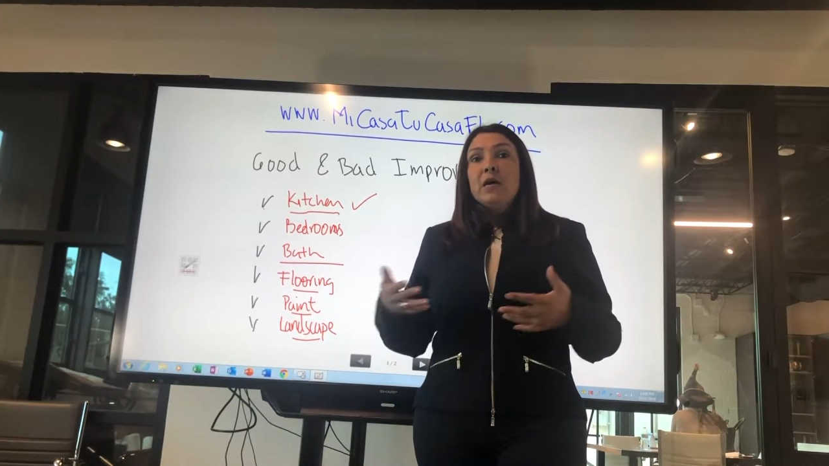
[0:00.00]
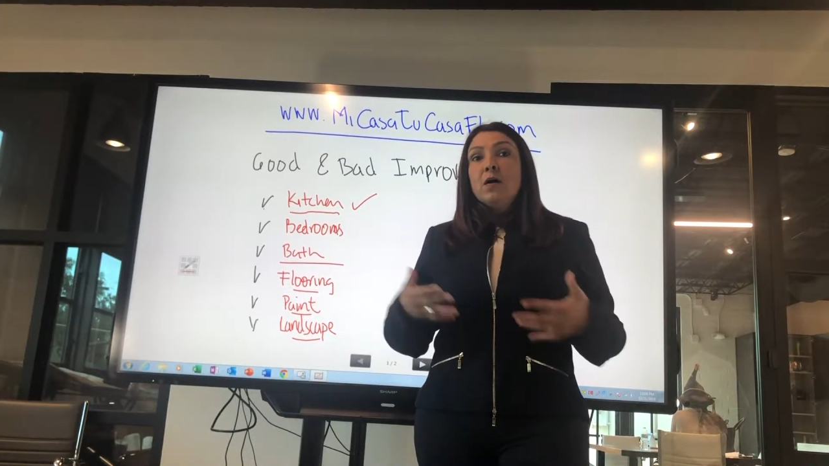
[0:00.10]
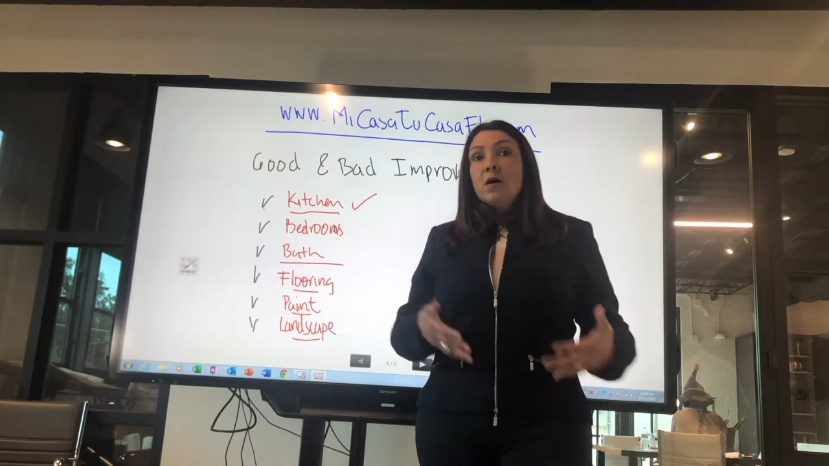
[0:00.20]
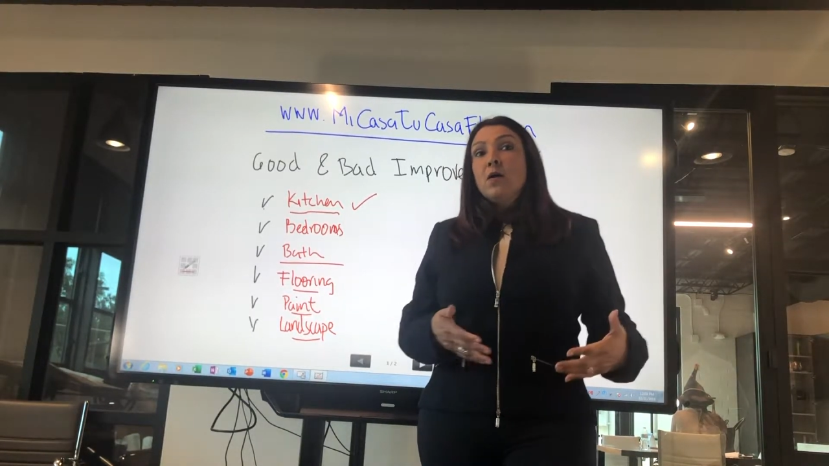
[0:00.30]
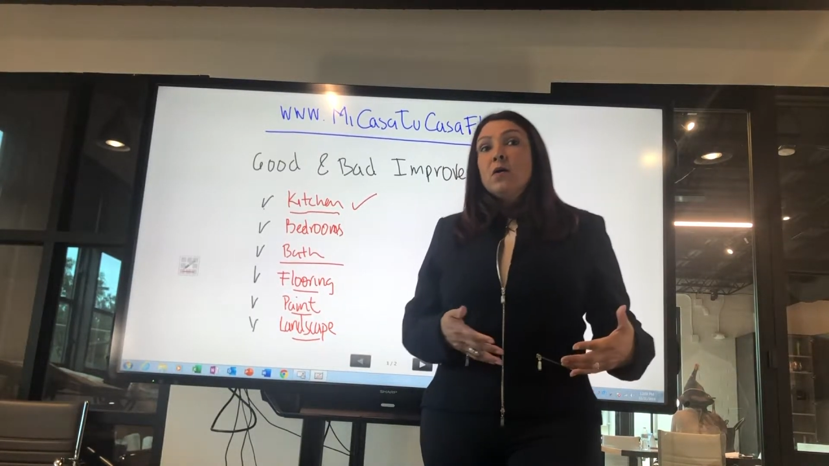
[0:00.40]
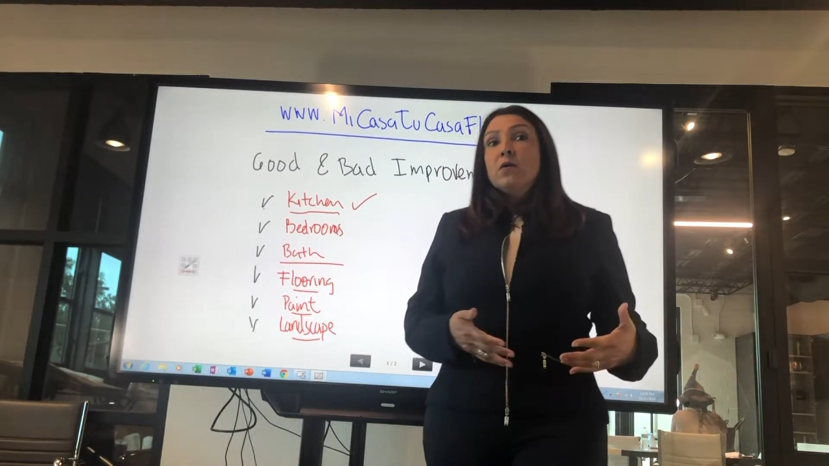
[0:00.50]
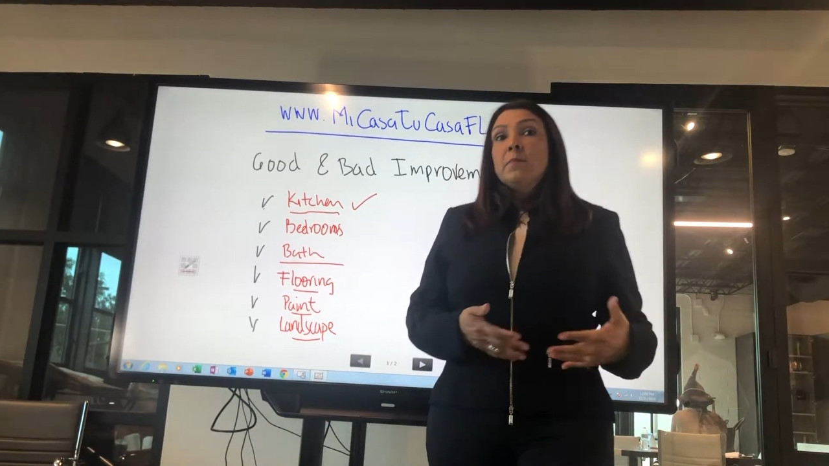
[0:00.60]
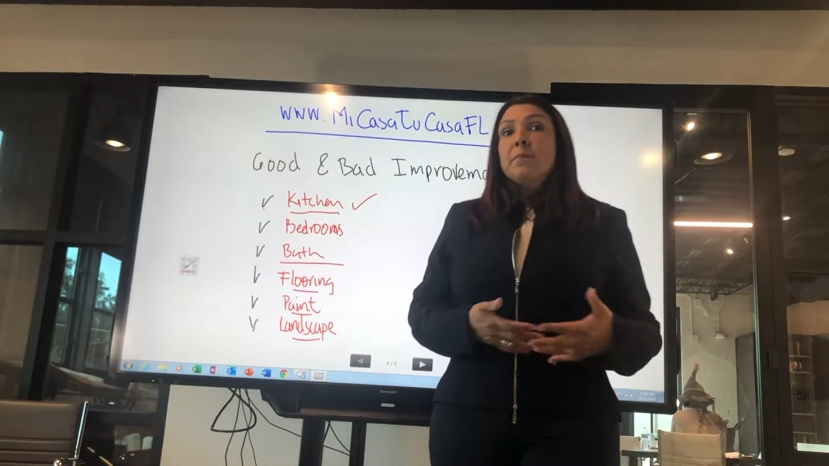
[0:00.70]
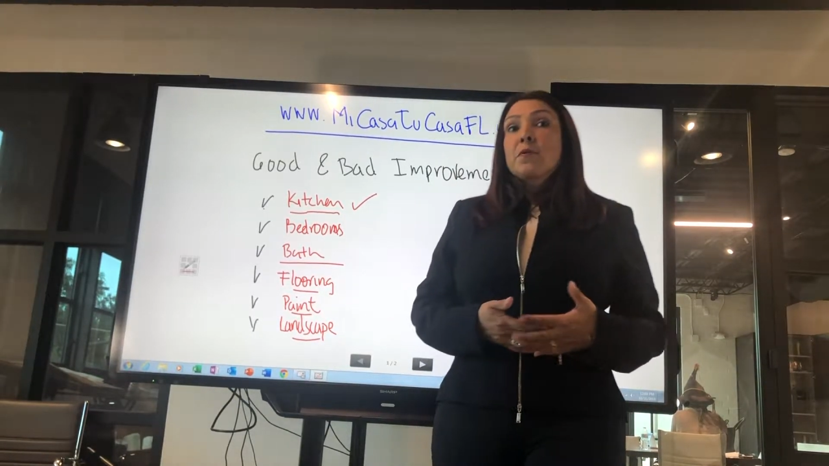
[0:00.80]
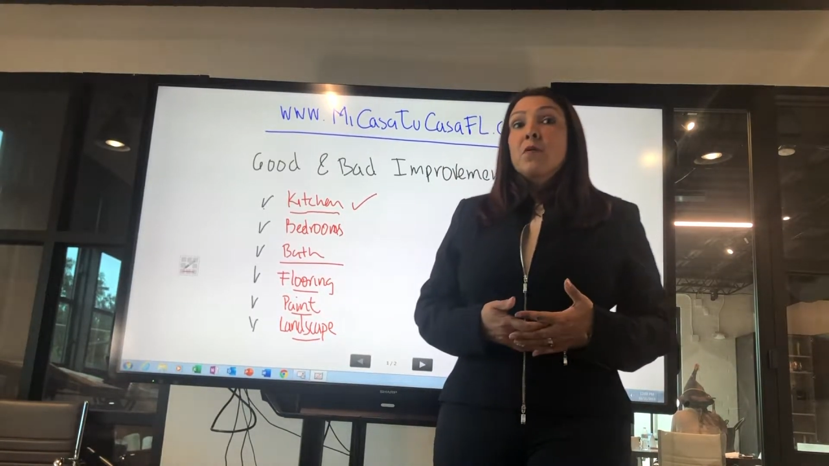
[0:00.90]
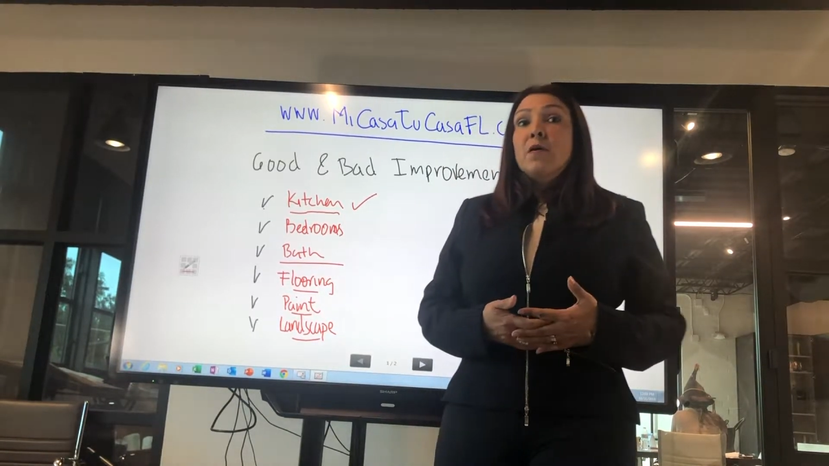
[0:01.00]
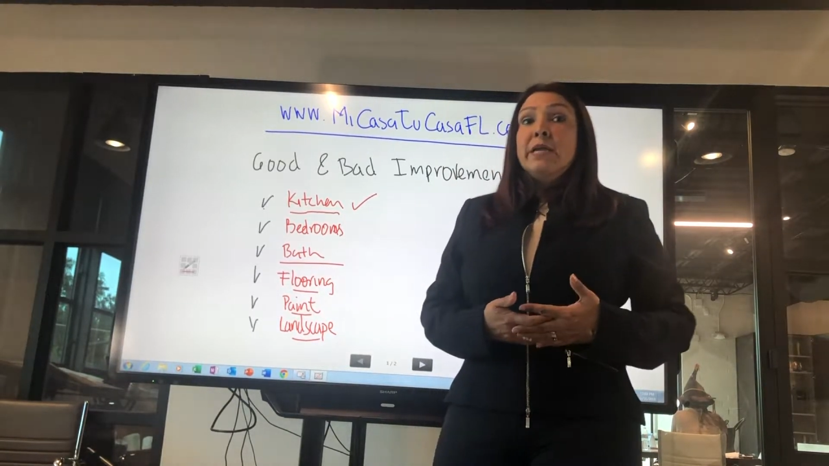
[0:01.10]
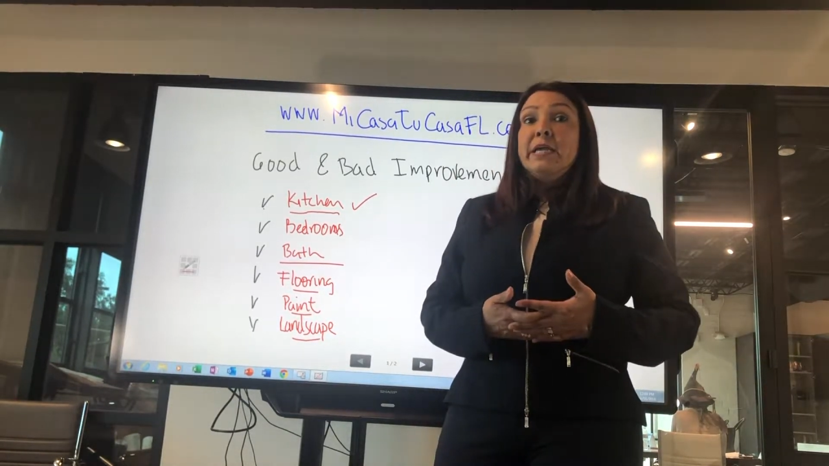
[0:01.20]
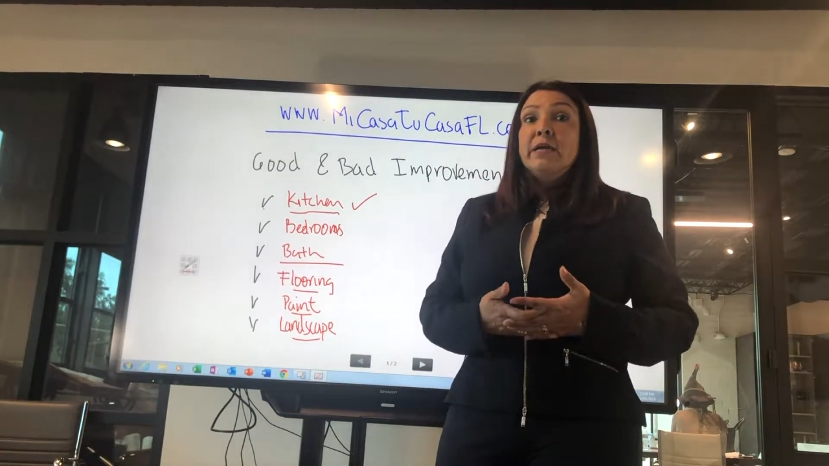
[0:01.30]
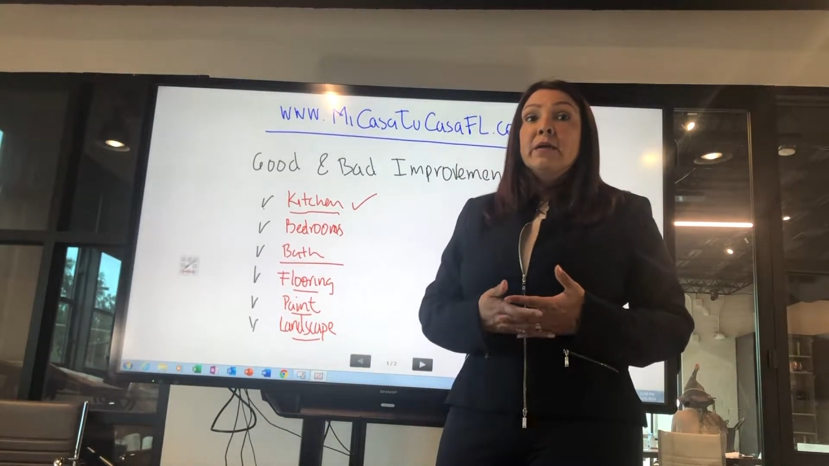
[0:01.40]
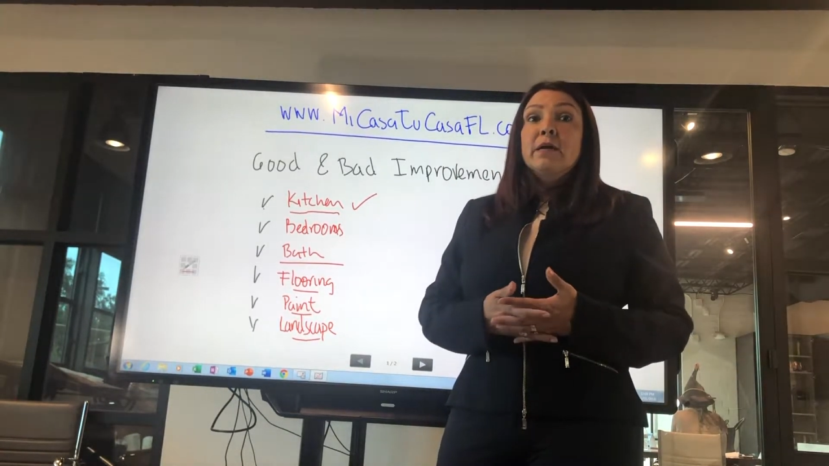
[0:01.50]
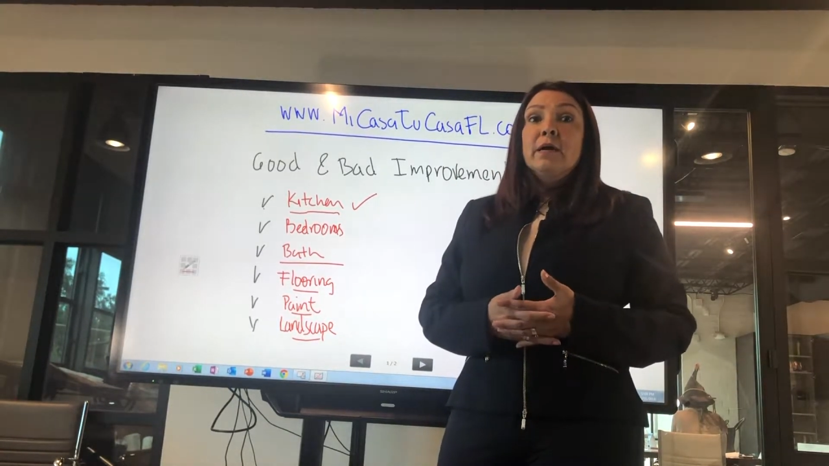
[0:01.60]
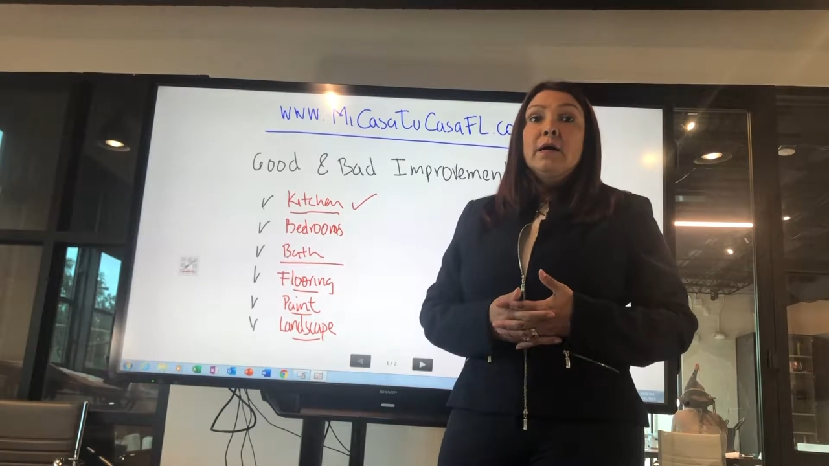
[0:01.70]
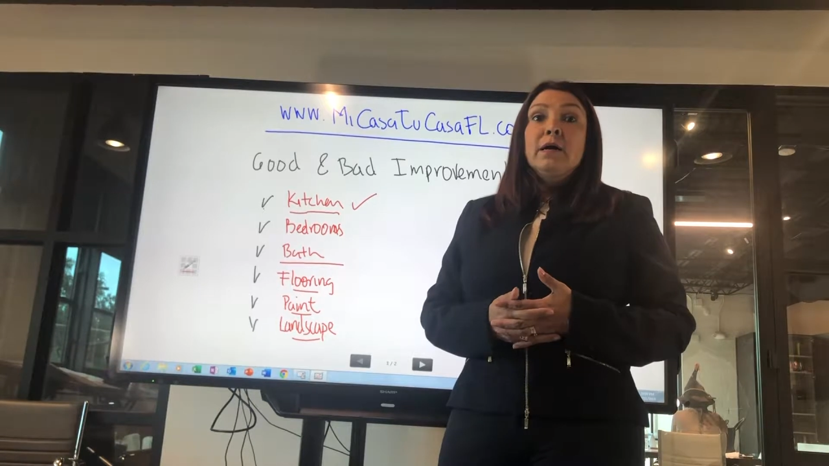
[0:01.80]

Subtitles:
on probably